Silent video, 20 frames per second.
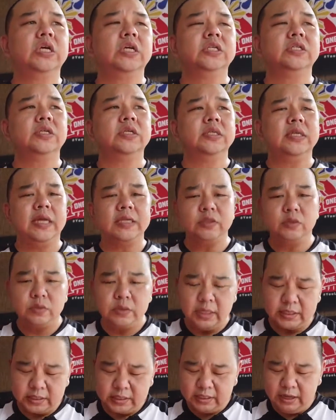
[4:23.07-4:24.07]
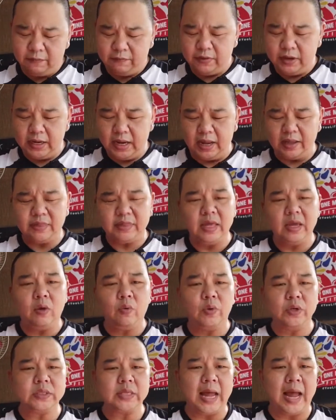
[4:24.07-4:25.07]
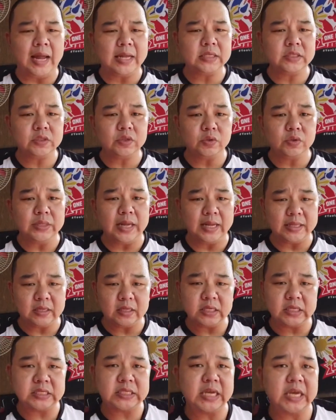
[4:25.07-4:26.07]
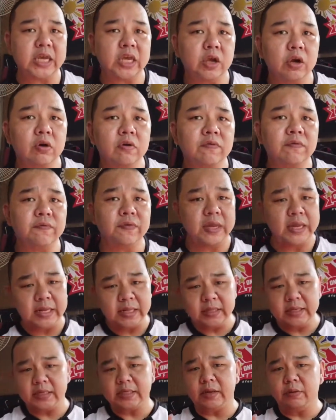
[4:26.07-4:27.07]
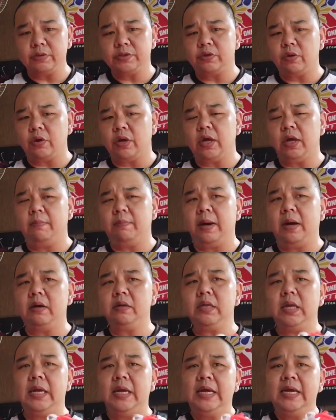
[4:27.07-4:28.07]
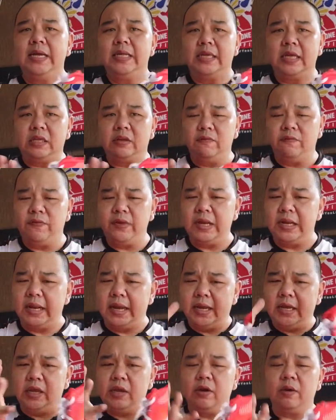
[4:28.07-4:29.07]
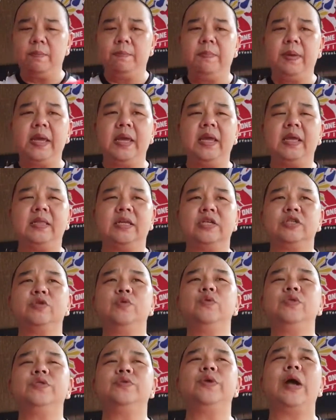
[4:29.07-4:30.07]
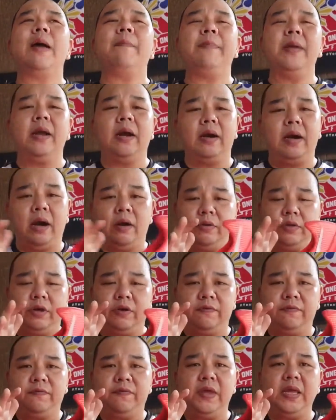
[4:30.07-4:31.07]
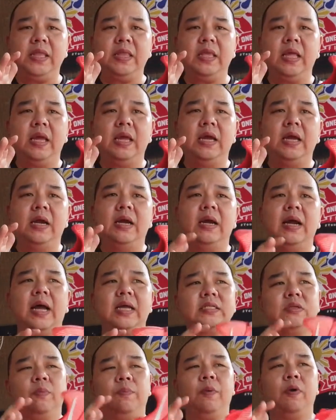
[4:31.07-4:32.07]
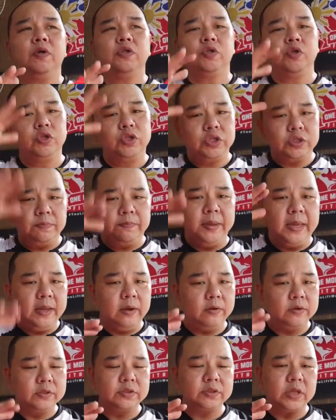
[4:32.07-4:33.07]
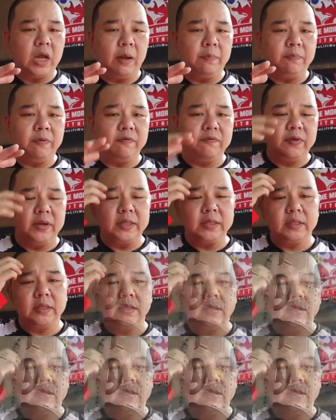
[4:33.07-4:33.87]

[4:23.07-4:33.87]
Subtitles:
So that's definitely, I think, what adds to that secure feel that I was talking about, that you feel like the shoes wrapping around your feet as opposed to just being on top of it.